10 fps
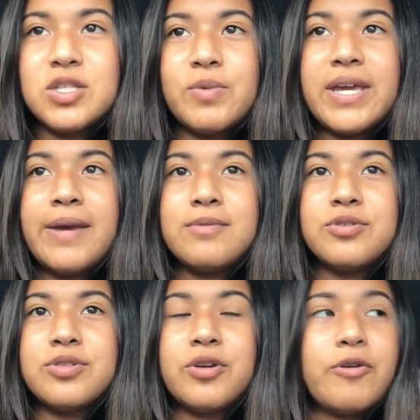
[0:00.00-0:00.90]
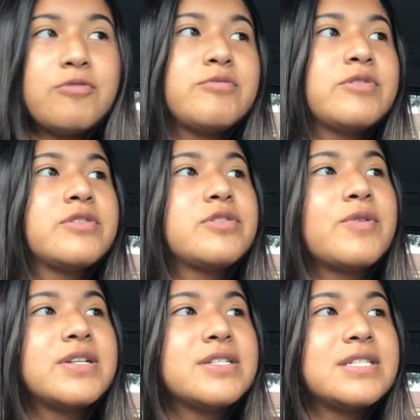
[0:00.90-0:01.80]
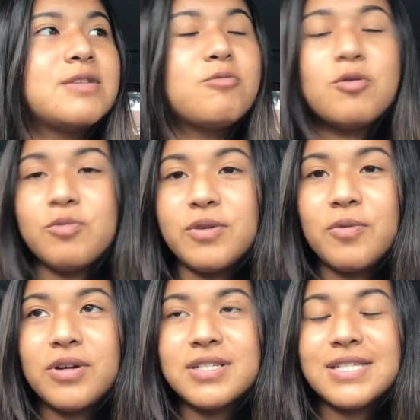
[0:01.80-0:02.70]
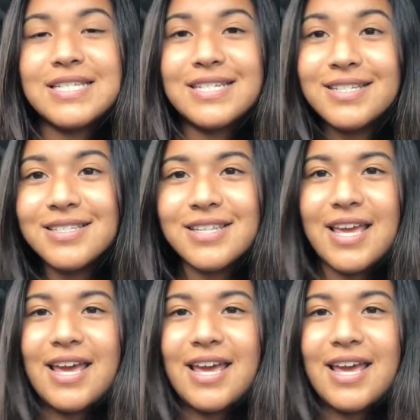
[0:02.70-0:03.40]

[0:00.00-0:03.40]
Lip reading: so we came to the grocery store to see what we want to eat.